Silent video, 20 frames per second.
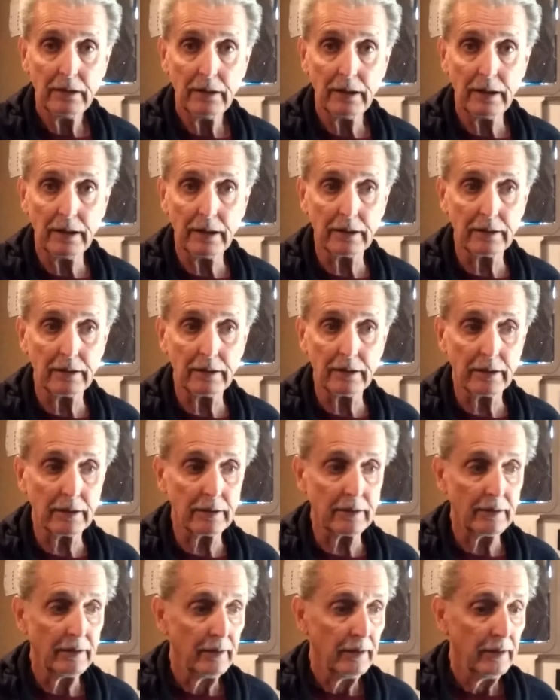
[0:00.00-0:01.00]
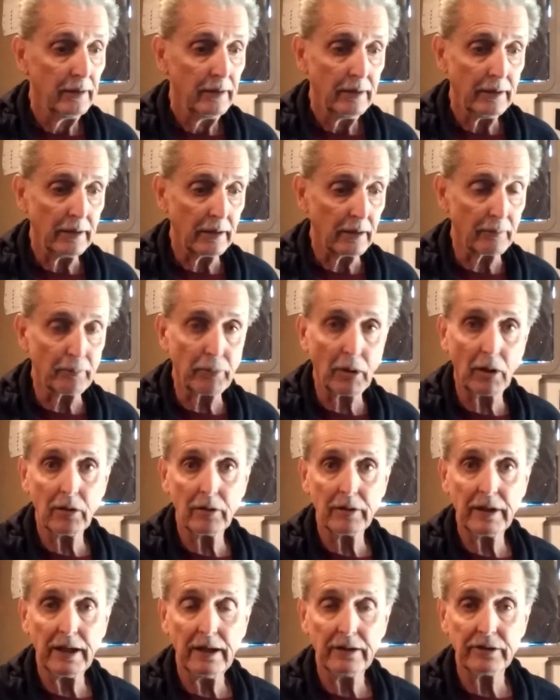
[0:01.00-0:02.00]
and uh, or
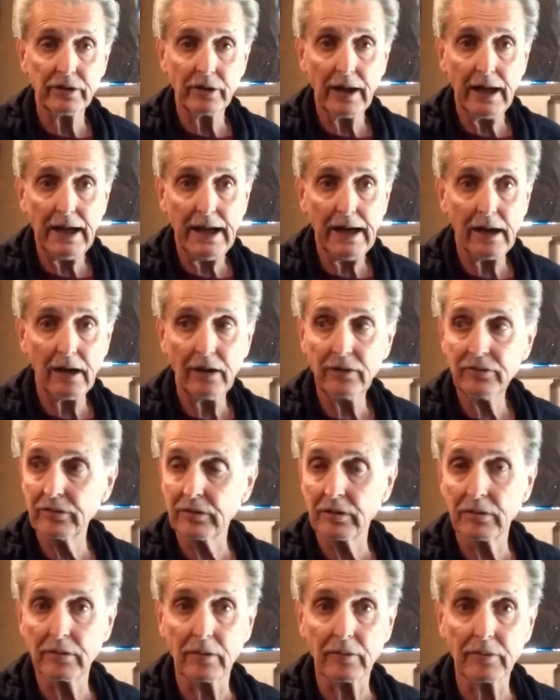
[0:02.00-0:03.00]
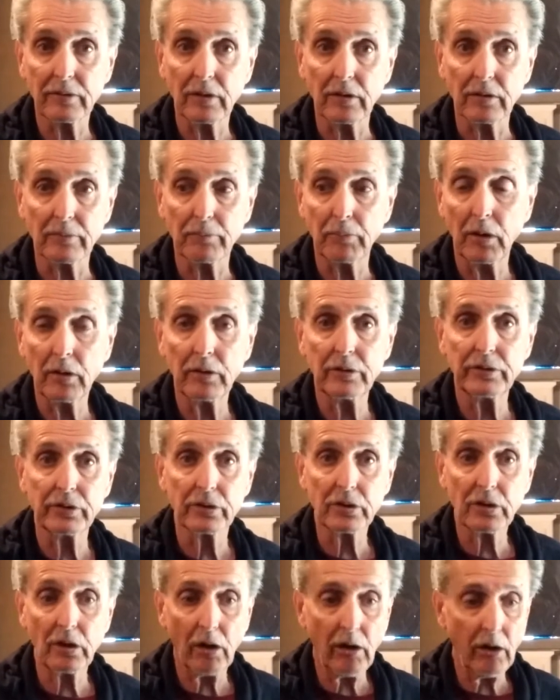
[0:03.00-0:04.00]
burn down your house or, or burn
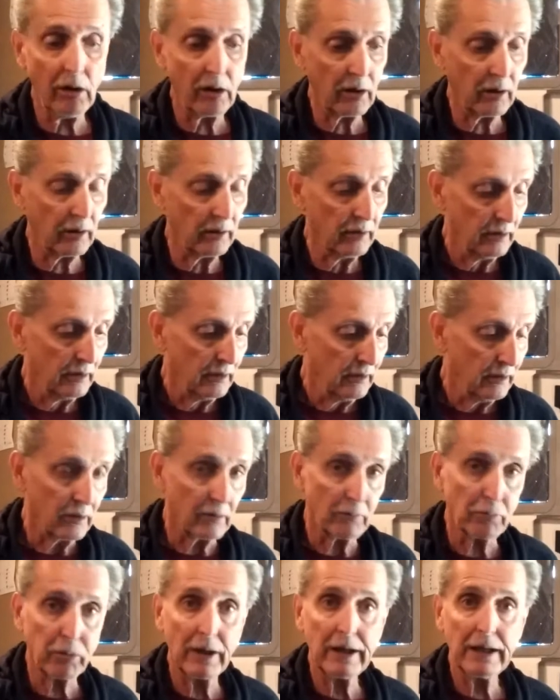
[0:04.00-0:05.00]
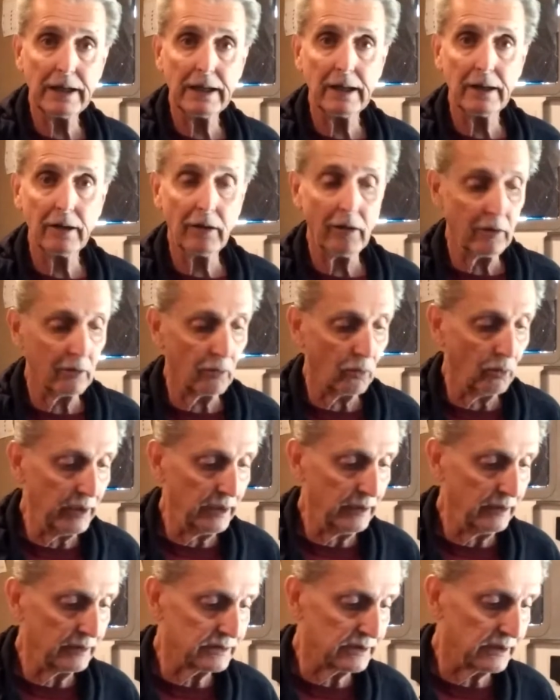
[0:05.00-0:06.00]
your car or break out all the
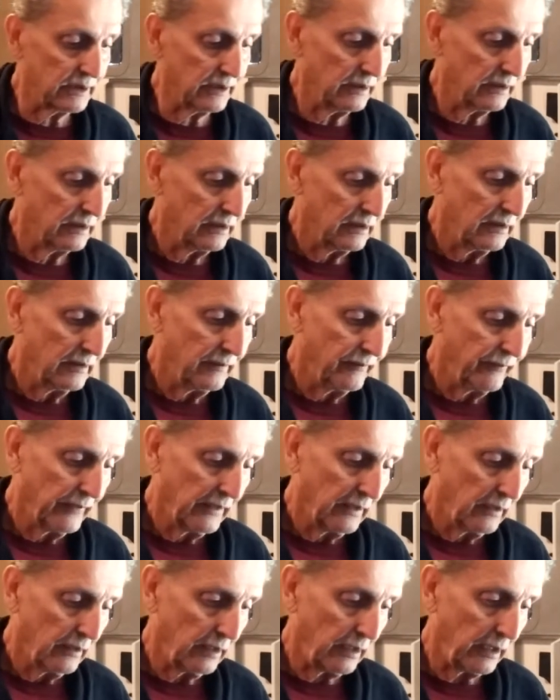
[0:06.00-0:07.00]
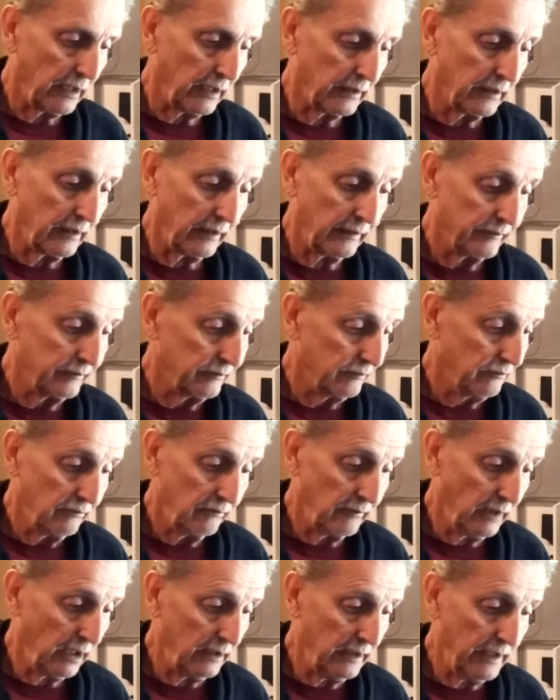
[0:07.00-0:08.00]
windows in it and
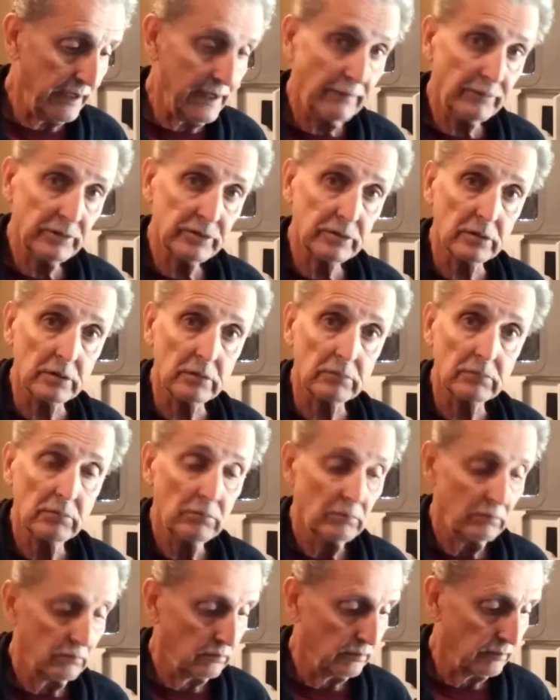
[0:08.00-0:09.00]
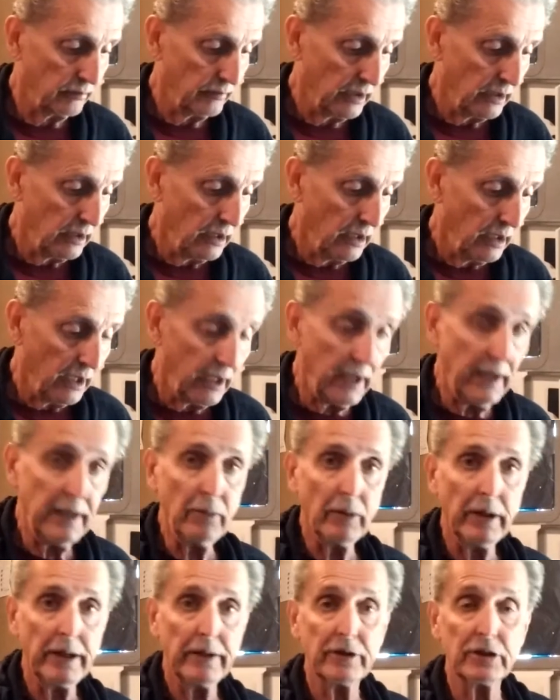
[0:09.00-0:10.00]
nothing happens to them.
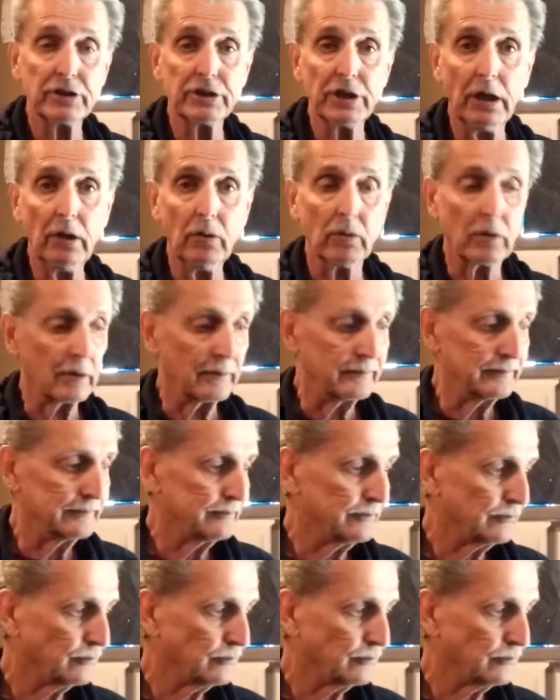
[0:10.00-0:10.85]
Anyway, the joke.